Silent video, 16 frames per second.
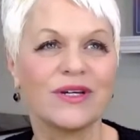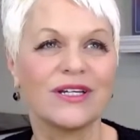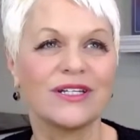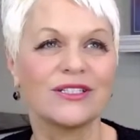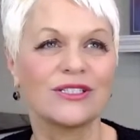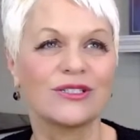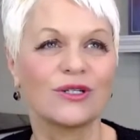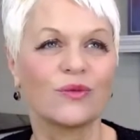
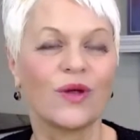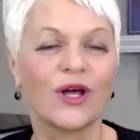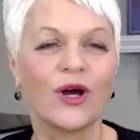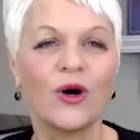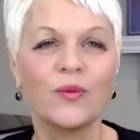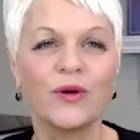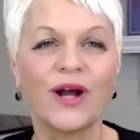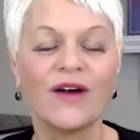Eastern. Well, I
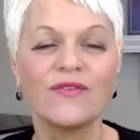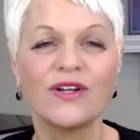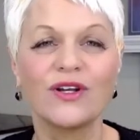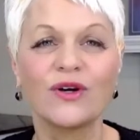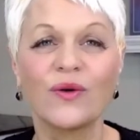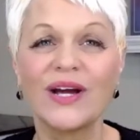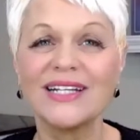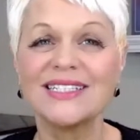hope you're having
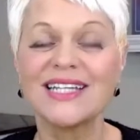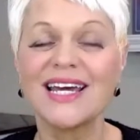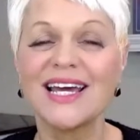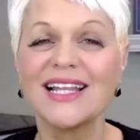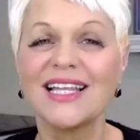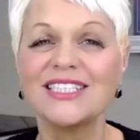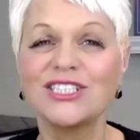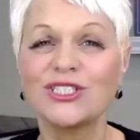a great
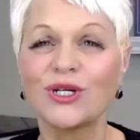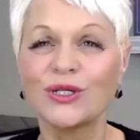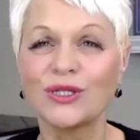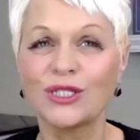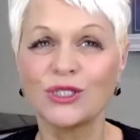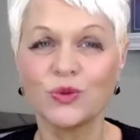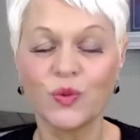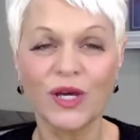day. Let's start
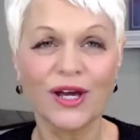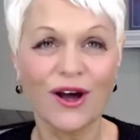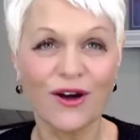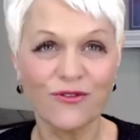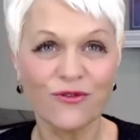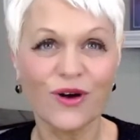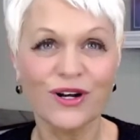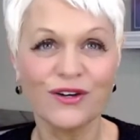this week
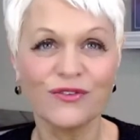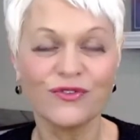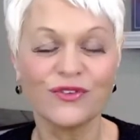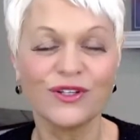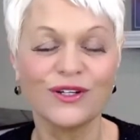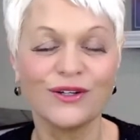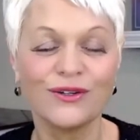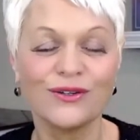off
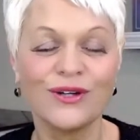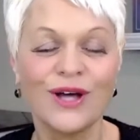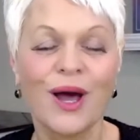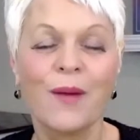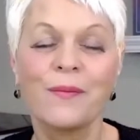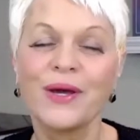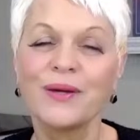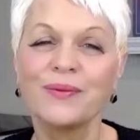wonderful.
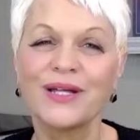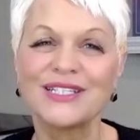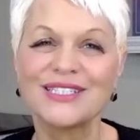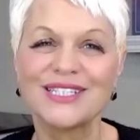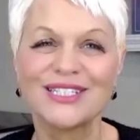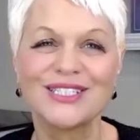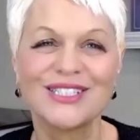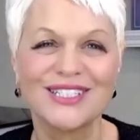Big
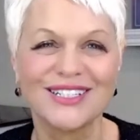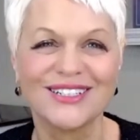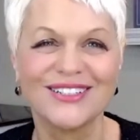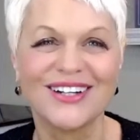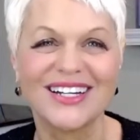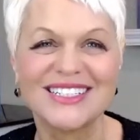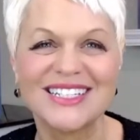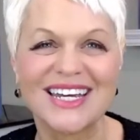blessings to
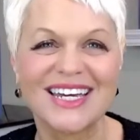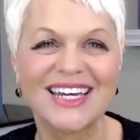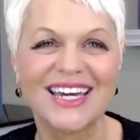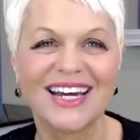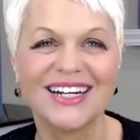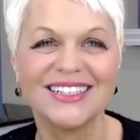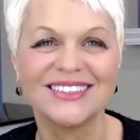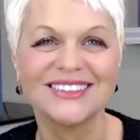you, and take
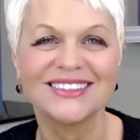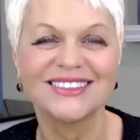care.